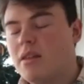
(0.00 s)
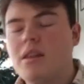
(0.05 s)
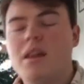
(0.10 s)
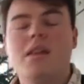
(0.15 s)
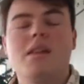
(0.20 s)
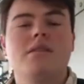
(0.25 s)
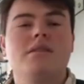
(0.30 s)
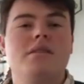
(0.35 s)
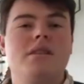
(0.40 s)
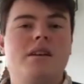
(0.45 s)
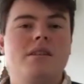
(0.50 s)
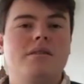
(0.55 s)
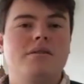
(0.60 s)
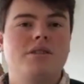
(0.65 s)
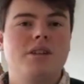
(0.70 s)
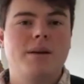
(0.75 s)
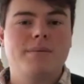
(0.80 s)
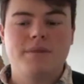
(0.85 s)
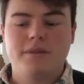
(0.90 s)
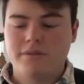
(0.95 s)
Now that's the end of
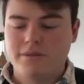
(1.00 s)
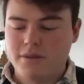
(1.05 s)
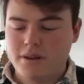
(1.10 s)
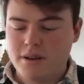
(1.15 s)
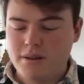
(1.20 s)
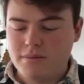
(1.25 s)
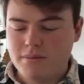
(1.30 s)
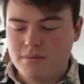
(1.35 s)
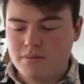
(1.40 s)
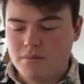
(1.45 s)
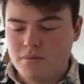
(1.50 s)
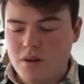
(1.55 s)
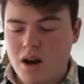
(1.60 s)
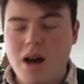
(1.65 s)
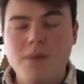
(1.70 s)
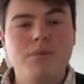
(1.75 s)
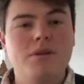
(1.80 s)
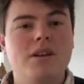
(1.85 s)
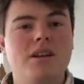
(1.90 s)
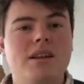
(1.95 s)
chapter 3.
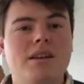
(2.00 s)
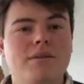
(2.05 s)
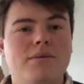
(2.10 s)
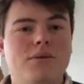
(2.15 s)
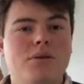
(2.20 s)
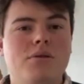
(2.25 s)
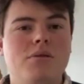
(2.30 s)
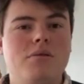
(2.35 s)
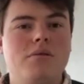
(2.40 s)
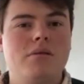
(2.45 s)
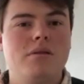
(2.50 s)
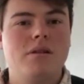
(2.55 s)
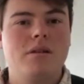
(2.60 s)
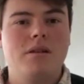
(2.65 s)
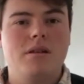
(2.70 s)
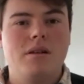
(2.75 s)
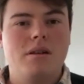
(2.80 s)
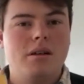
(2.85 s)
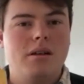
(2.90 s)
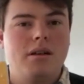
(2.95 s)
I'm going to leave you
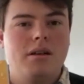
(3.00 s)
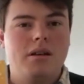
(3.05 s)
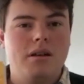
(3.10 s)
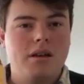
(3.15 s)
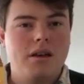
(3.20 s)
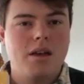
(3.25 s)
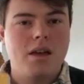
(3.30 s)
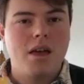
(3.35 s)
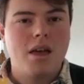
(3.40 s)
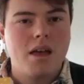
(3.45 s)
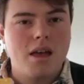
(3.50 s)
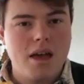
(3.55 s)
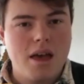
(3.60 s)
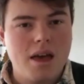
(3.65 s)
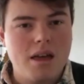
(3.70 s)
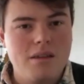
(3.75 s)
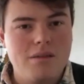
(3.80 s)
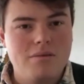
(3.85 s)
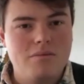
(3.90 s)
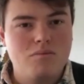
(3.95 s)

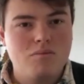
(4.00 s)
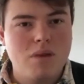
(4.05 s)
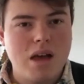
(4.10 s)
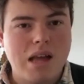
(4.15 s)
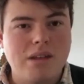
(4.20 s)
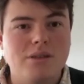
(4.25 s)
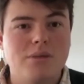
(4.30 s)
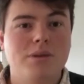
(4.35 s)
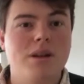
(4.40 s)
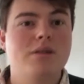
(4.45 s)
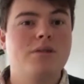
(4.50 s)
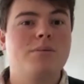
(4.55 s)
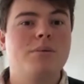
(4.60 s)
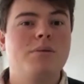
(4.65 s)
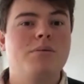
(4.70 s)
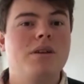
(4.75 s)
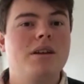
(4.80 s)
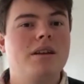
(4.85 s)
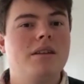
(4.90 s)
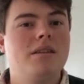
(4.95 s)
here, and someone else
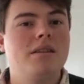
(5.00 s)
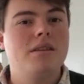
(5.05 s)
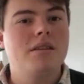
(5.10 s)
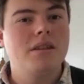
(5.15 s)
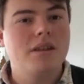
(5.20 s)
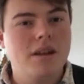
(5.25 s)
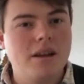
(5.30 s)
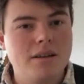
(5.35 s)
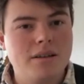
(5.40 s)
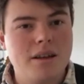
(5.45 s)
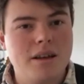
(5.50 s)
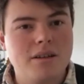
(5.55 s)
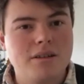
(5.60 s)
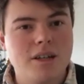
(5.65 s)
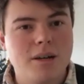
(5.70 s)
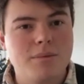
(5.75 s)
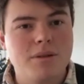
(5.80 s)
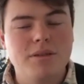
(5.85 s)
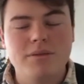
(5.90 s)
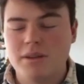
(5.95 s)
will be reading the next
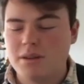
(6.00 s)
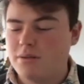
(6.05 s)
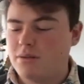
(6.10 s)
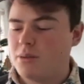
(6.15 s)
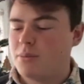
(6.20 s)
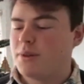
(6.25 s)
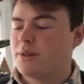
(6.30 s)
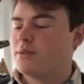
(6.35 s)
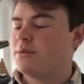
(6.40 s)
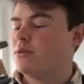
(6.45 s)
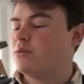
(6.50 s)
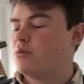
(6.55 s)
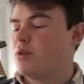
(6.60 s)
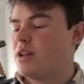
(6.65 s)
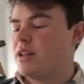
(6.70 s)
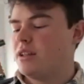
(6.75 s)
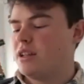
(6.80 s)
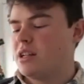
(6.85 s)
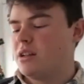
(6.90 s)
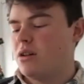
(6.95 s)
chapters. Thank you very much for
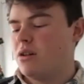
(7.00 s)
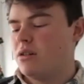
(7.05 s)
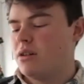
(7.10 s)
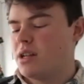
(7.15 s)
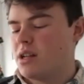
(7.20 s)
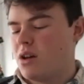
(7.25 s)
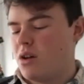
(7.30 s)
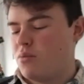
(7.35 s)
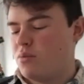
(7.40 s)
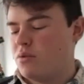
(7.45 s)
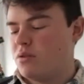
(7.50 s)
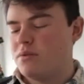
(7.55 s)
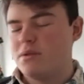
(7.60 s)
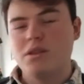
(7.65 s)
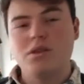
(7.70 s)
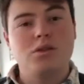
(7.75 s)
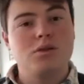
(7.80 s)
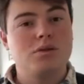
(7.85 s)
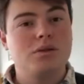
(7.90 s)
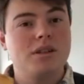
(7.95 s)
reading along, and I hope you've
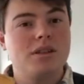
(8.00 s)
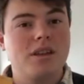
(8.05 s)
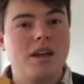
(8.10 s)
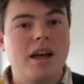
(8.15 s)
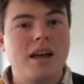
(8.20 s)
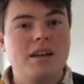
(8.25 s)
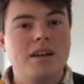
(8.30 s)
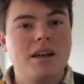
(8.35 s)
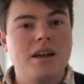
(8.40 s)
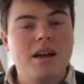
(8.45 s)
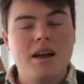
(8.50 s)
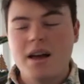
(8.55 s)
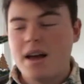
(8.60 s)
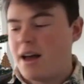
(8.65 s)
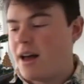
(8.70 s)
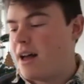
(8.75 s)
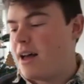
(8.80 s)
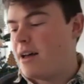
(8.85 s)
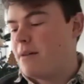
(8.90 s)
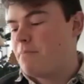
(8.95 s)
enjoyed that.
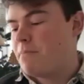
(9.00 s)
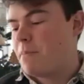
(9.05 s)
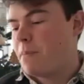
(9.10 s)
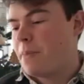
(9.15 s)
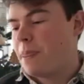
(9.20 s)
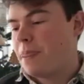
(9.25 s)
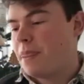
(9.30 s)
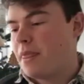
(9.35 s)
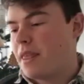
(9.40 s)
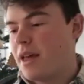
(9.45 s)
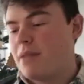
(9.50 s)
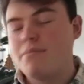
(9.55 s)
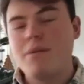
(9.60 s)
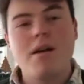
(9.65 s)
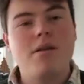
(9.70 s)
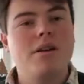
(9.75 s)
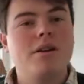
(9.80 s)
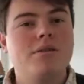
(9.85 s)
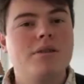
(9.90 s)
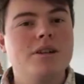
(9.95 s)
And
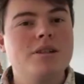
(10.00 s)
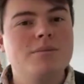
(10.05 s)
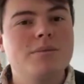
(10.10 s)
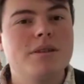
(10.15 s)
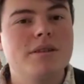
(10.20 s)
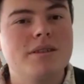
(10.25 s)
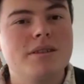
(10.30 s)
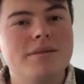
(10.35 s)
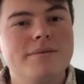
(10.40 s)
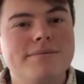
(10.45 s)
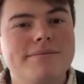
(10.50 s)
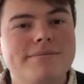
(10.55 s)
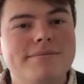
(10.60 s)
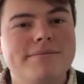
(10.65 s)
Merry Christmas.